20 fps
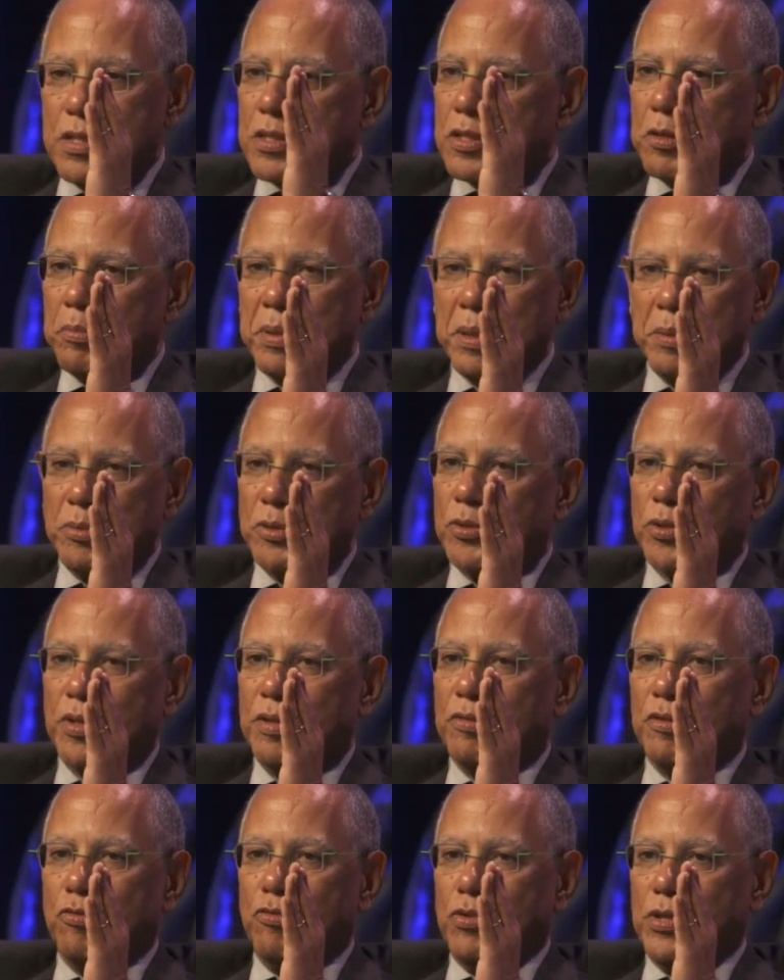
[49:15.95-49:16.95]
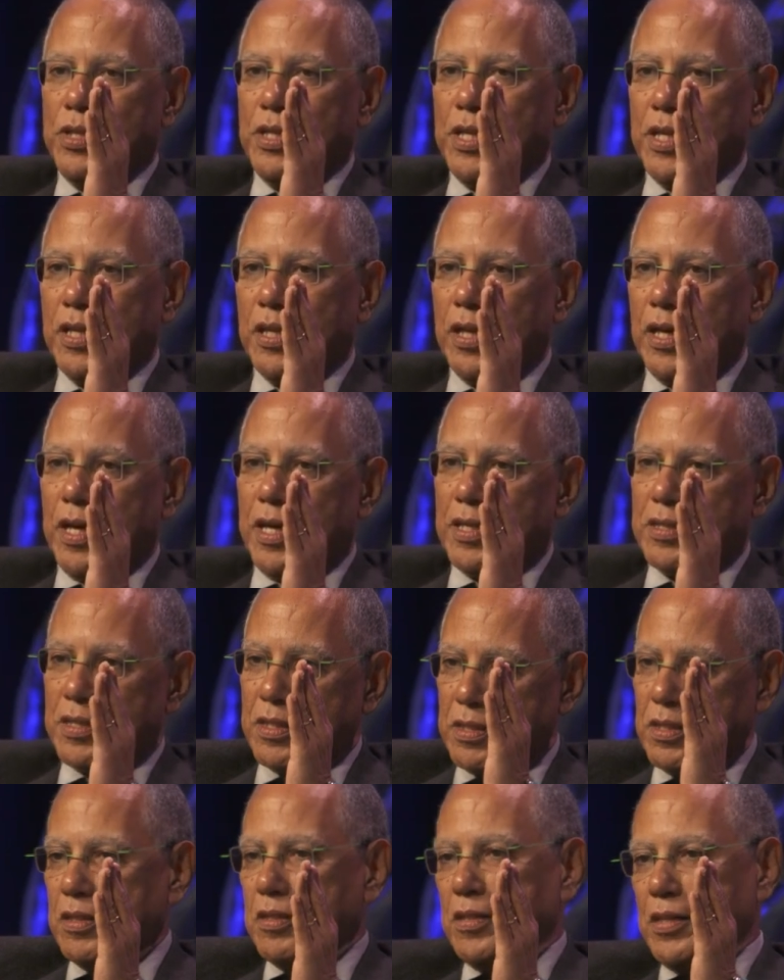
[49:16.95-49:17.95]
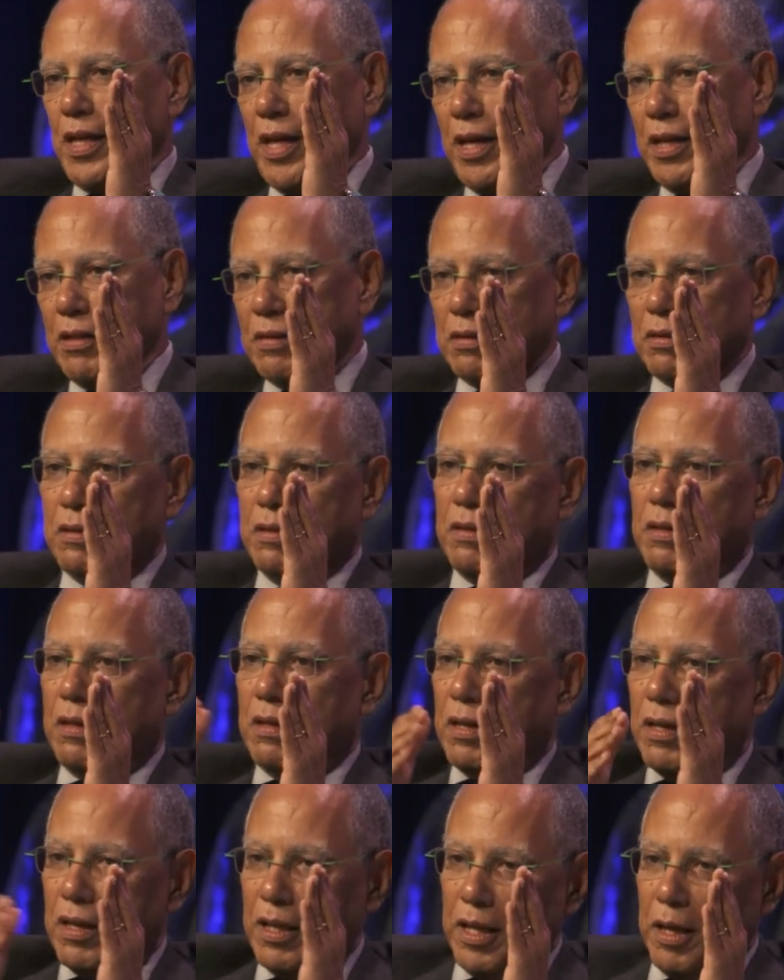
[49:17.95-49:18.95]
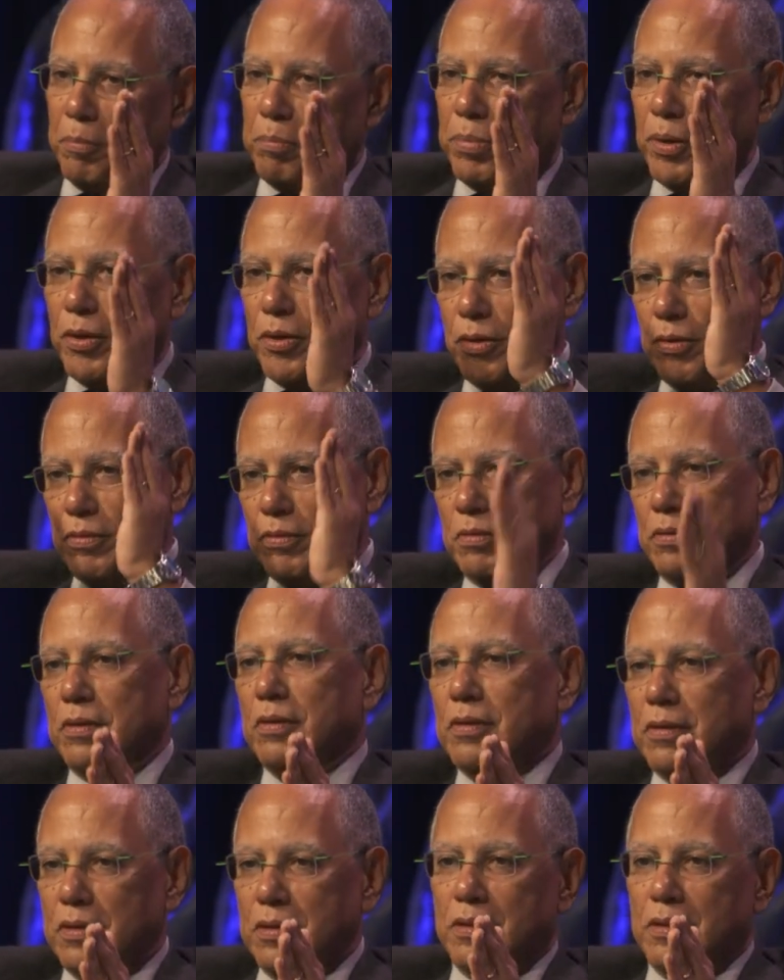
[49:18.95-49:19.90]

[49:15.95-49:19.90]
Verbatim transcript: Some people don't even read headlines. They see tank, Aleppo,